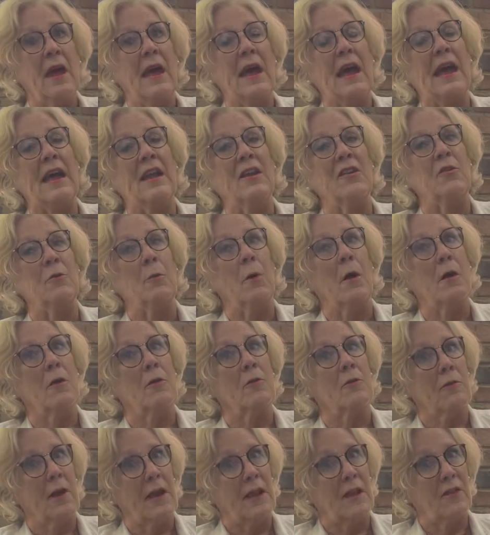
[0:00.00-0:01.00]
and to our
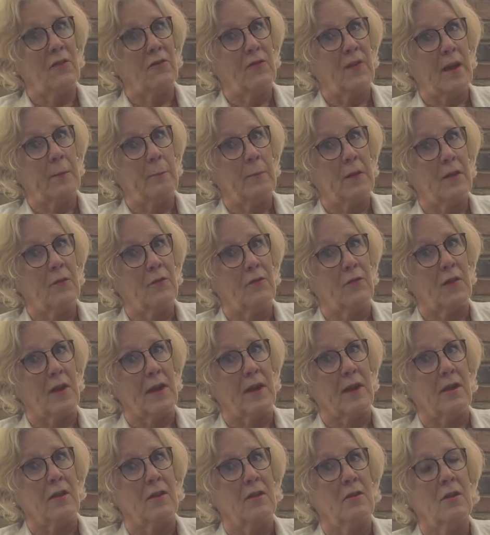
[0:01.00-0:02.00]
great family
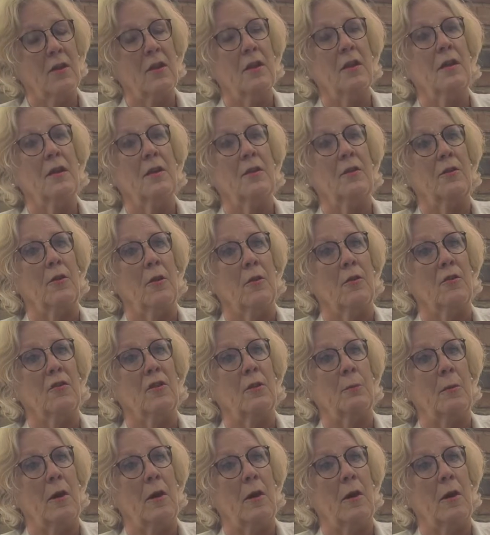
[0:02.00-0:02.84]
friend, Dr.